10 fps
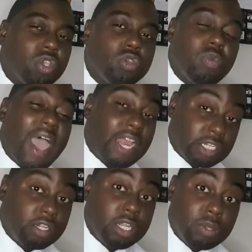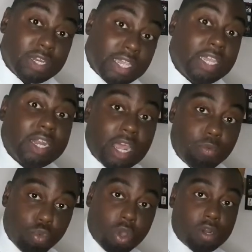you actually need and
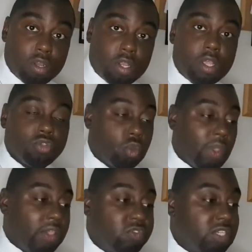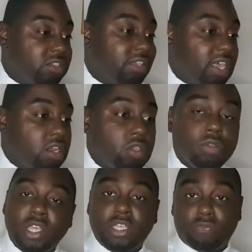want. So if she's telling you
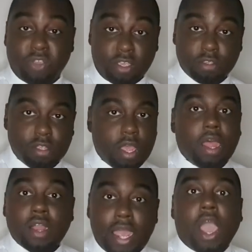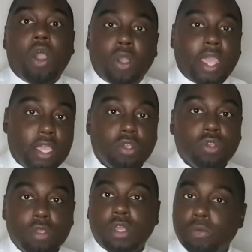these things, like, okay,
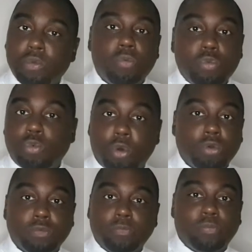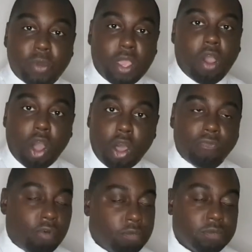we'll split
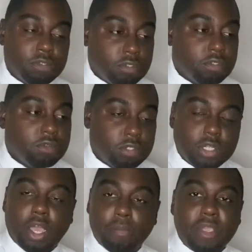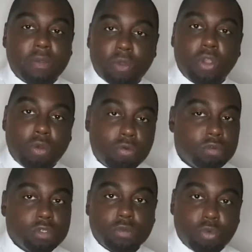half. Do you know what I mean? We'll
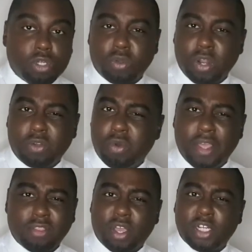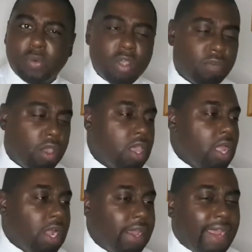go, what do you call it? Call it Dutch, whatever.
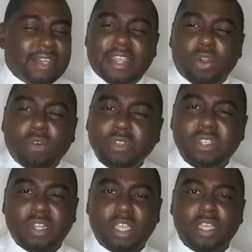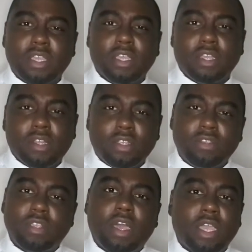Like, then obviously, you
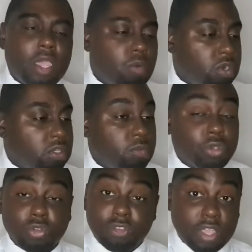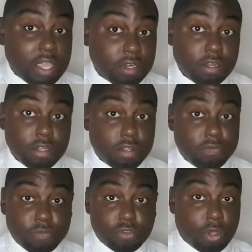say, okay, well, this is what you said.
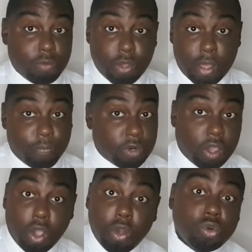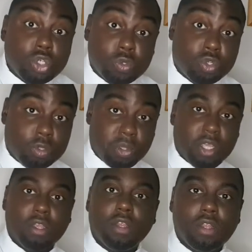So I'm going to hold you to
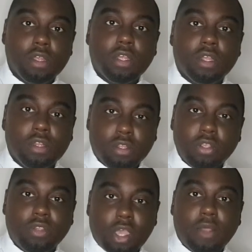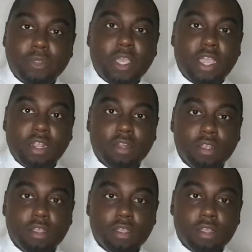it. Do you see what I'm saying?
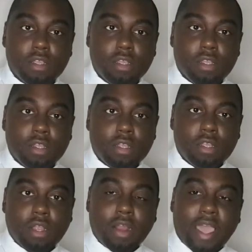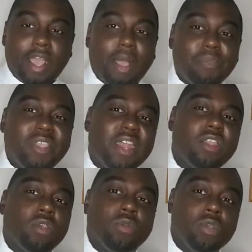Like, I'm telling
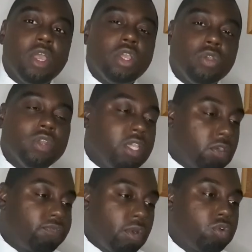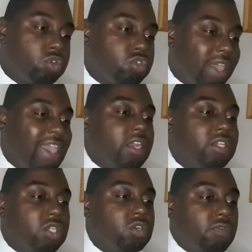you, you need to focus your
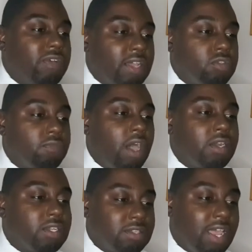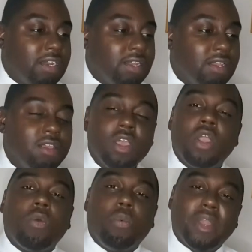energy on the fact of understanding
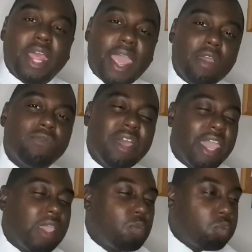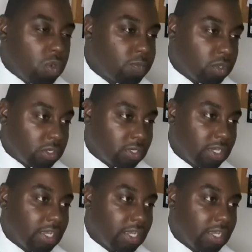whenever a woman